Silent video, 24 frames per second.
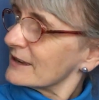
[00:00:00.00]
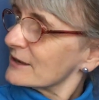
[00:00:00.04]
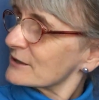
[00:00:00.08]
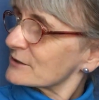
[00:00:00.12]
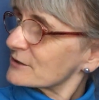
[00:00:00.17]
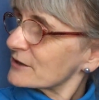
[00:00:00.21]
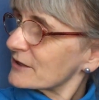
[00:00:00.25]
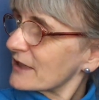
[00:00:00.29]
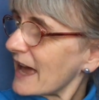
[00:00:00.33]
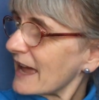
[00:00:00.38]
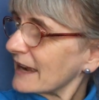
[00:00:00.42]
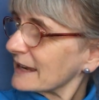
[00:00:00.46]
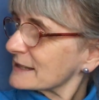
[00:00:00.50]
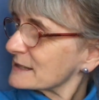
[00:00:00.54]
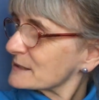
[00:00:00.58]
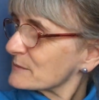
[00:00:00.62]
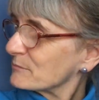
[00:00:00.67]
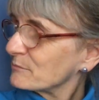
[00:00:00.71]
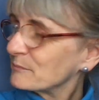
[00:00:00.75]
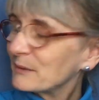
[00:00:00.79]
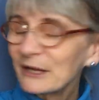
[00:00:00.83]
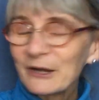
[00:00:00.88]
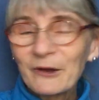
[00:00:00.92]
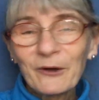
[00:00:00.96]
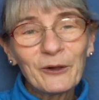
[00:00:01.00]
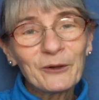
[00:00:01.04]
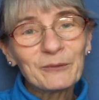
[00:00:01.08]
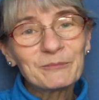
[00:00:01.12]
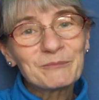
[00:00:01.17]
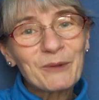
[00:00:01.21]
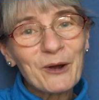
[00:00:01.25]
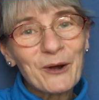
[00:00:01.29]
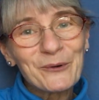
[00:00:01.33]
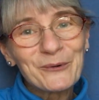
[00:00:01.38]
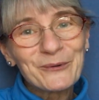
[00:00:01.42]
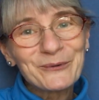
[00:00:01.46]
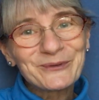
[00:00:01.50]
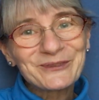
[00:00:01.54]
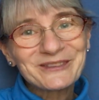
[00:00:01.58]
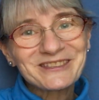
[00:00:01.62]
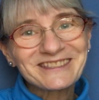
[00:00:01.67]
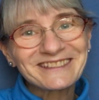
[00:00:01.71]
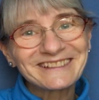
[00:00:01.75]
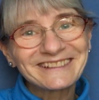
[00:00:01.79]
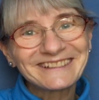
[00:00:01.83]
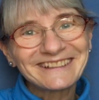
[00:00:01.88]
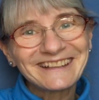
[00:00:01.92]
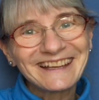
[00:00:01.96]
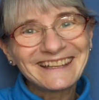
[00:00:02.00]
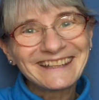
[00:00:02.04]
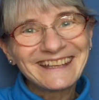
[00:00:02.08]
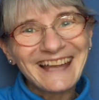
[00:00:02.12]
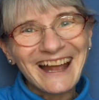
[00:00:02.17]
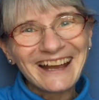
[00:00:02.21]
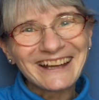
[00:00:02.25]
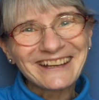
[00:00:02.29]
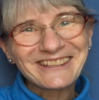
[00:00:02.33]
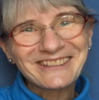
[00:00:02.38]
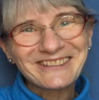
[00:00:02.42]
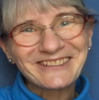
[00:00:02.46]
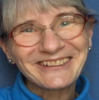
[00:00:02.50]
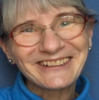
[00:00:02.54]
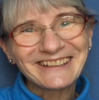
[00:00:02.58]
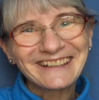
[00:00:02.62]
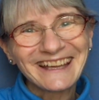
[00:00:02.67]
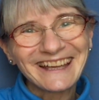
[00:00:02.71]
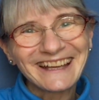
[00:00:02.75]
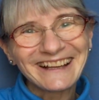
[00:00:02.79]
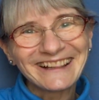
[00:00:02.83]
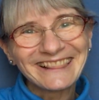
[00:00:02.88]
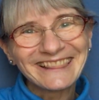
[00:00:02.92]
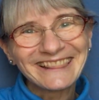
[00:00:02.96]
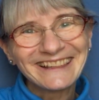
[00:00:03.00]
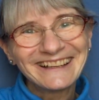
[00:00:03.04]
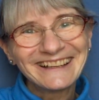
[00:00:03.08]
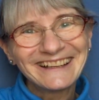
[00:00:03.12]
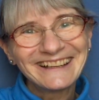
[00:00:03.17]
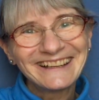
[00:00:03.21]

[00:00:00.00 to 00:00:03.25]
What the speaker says: So that is Big Old Bones, a dinosaur tale.